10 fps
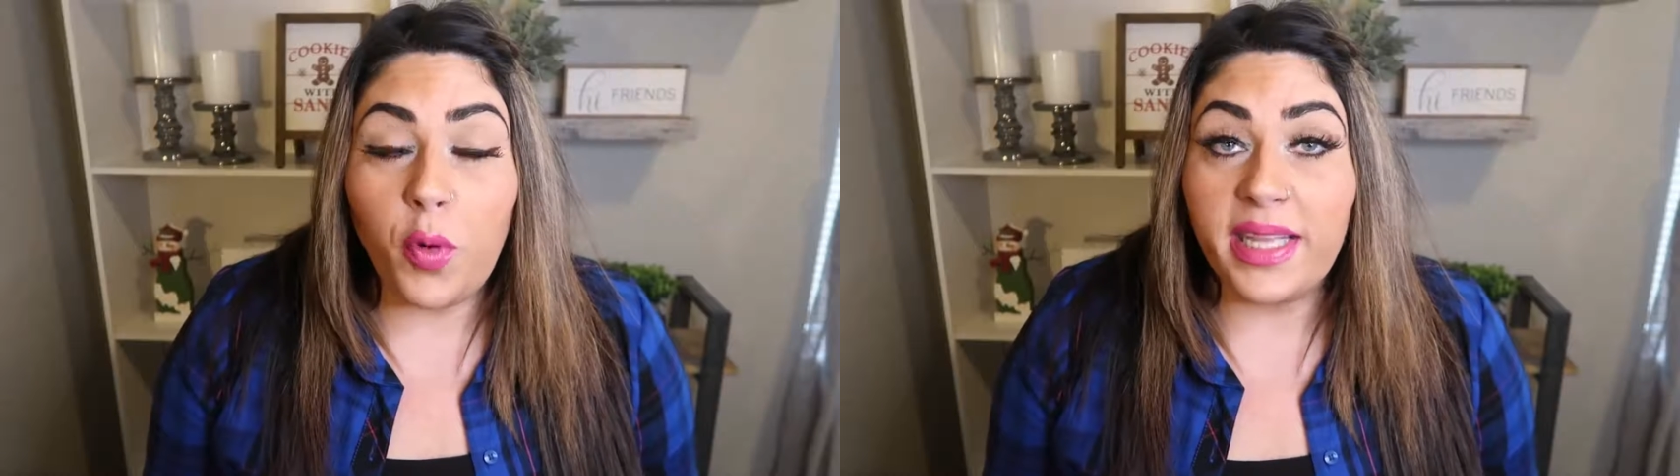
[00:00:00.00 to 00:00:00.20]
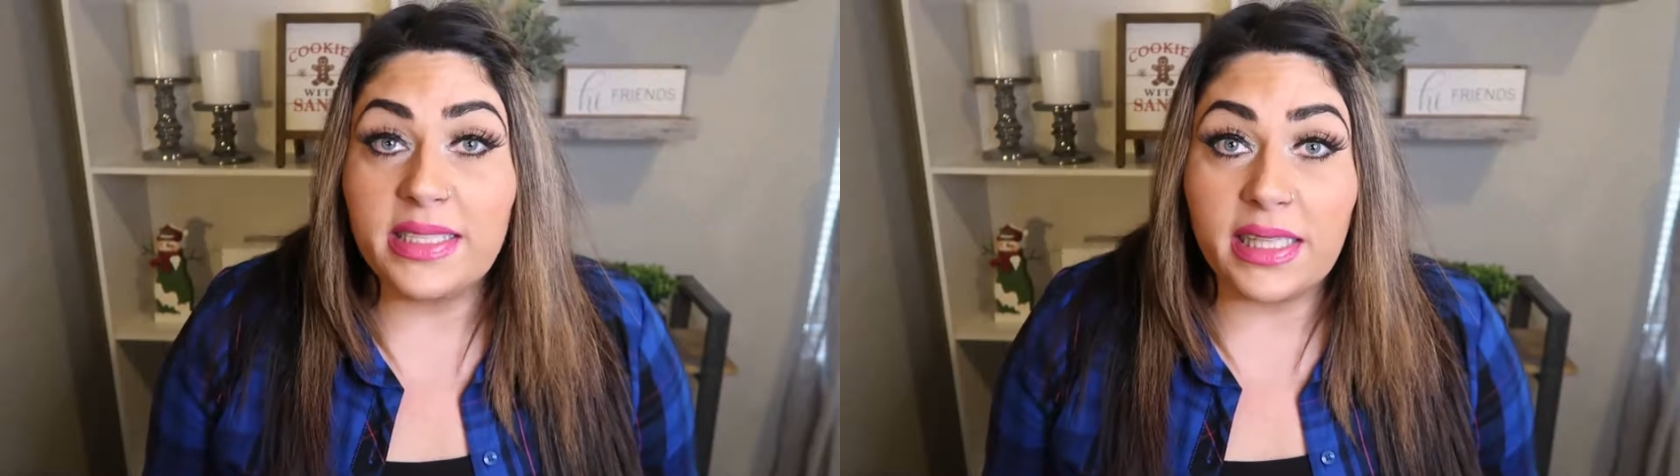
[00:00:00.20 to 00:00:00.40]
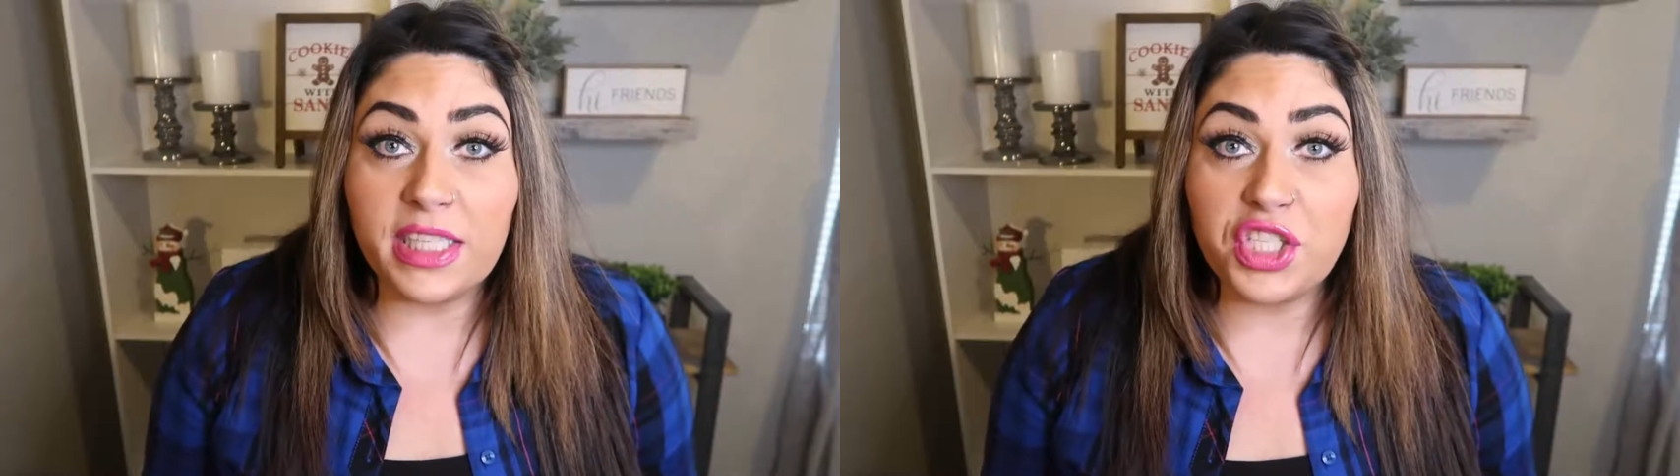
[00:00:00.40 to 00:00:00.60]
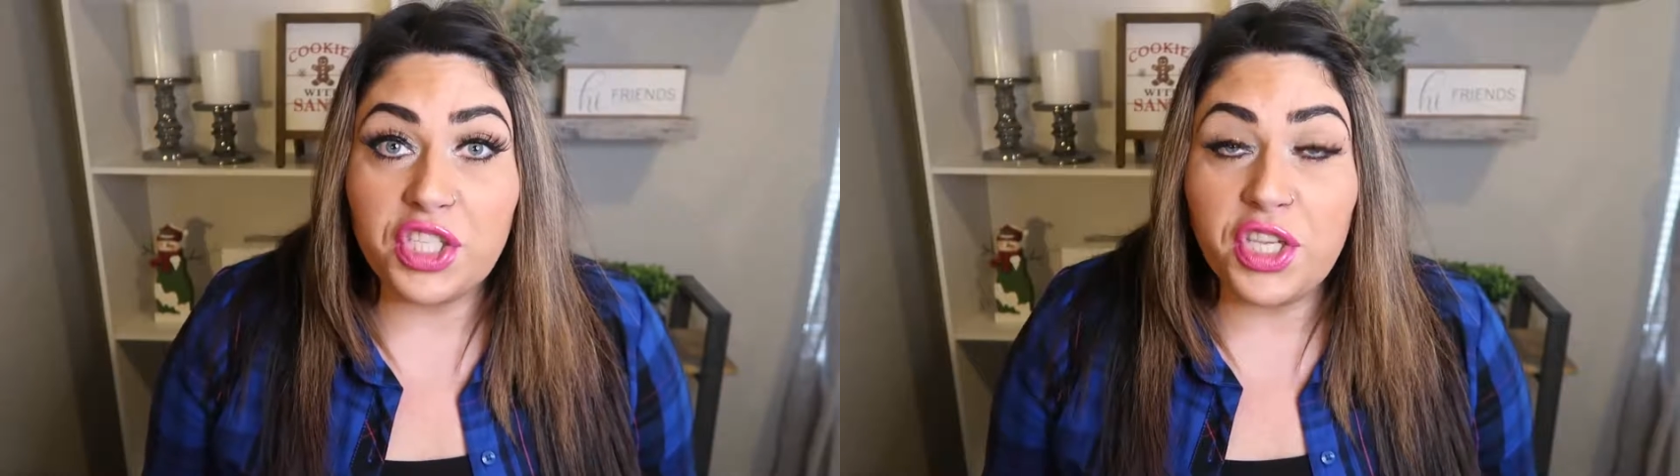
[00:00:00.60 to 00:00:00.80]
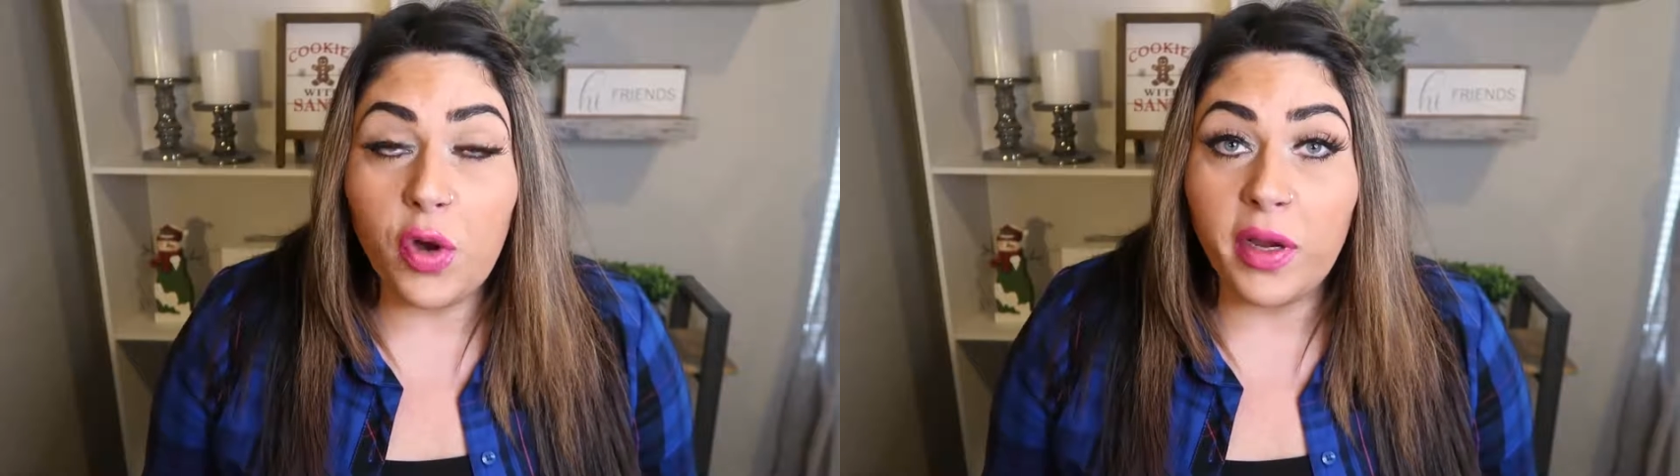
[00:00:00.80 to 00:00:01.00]
point
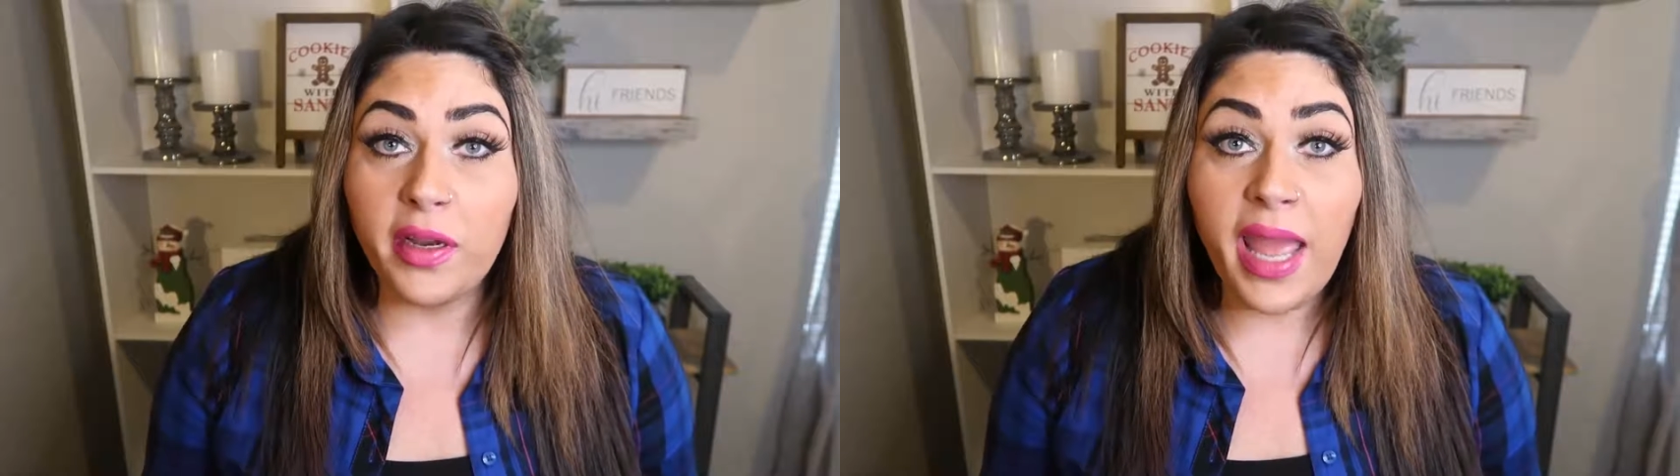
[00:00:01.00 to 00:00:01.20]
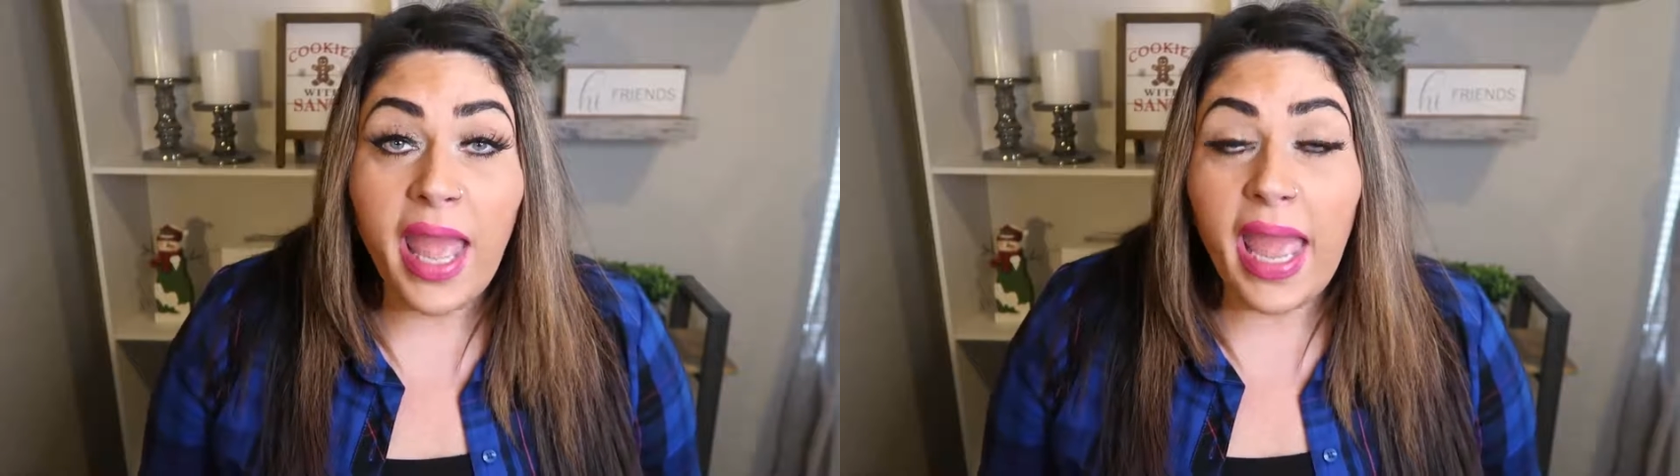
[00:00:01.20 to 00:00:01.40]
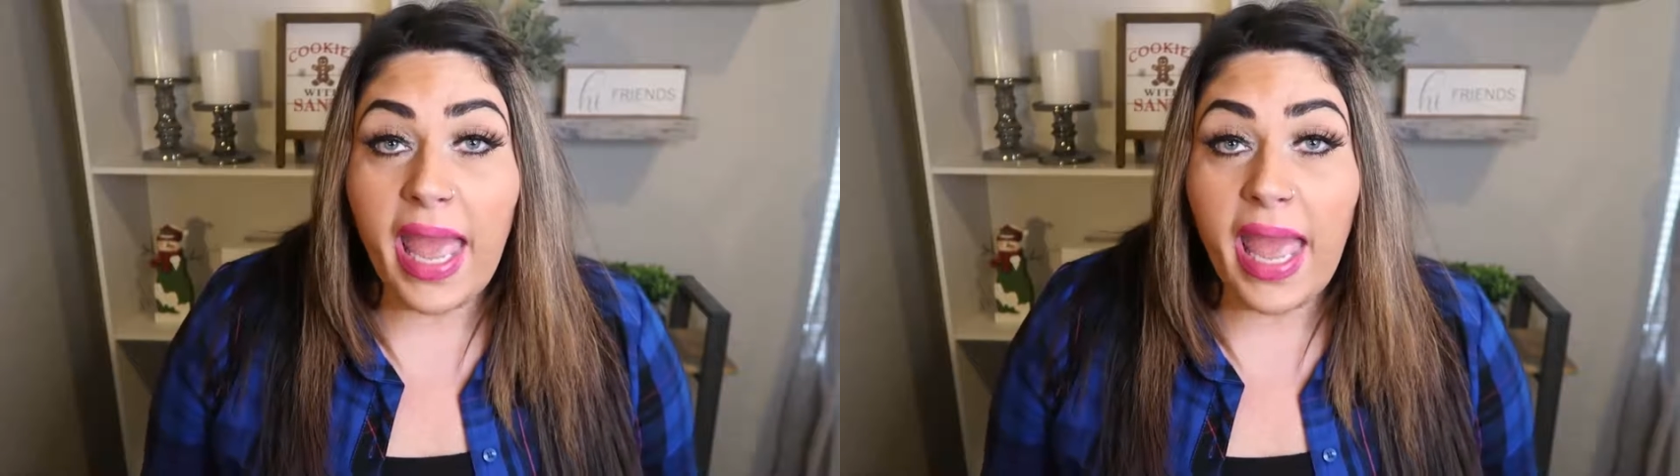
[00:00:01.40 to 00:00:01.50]
delicious yogurt,